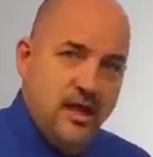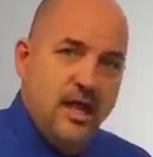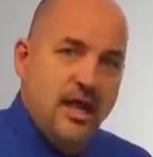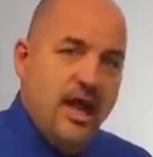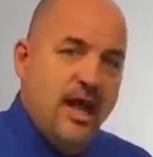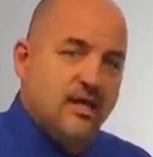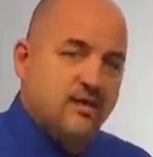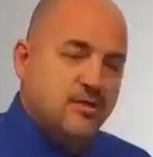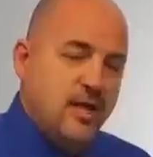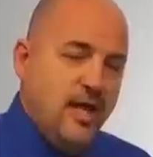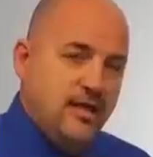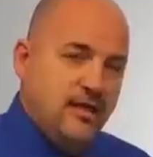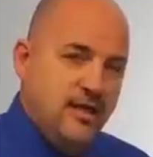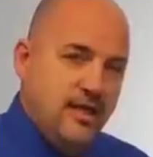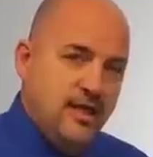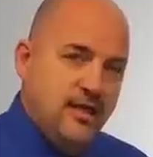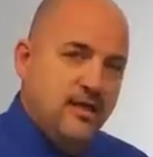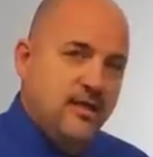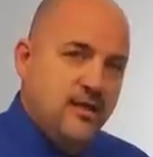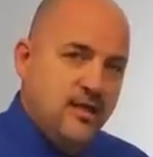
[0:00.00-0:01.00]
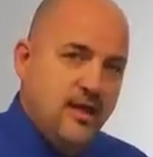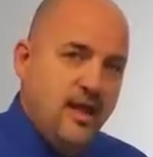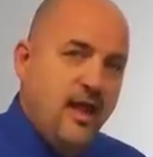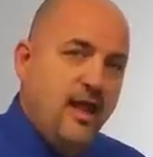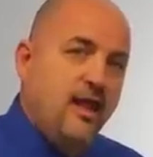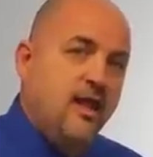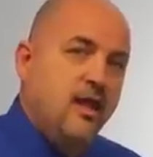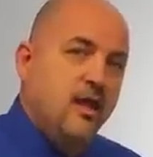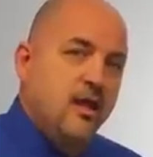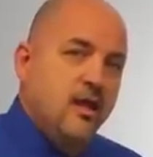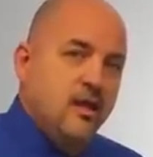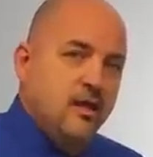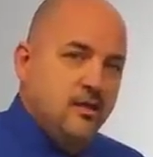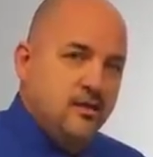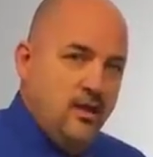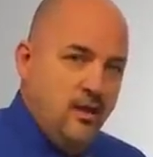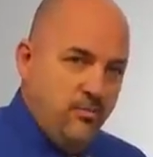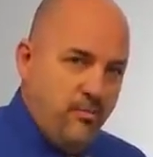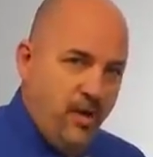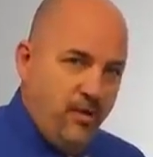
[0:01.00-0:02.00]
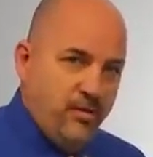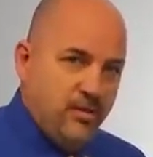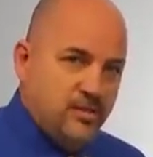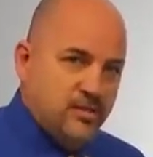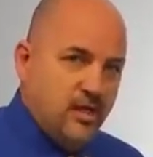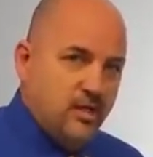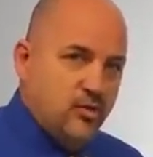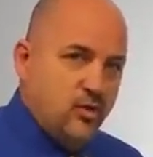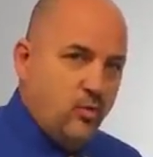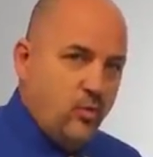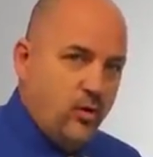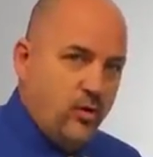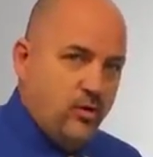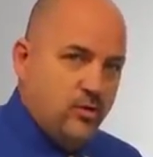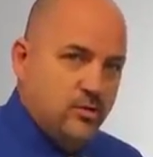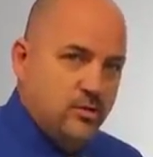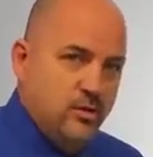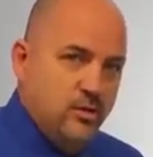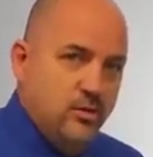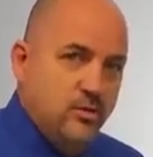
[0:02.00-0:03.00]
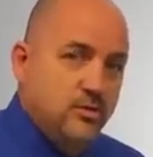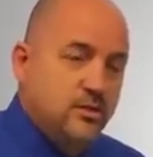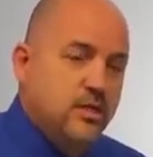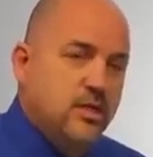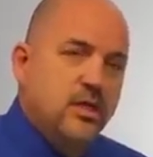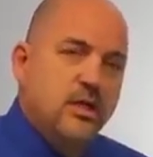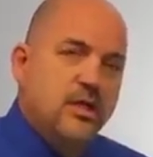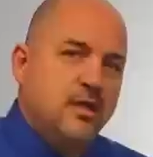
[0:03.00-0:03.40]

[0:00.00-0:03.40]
And at the end of the day, then public sector workers lose.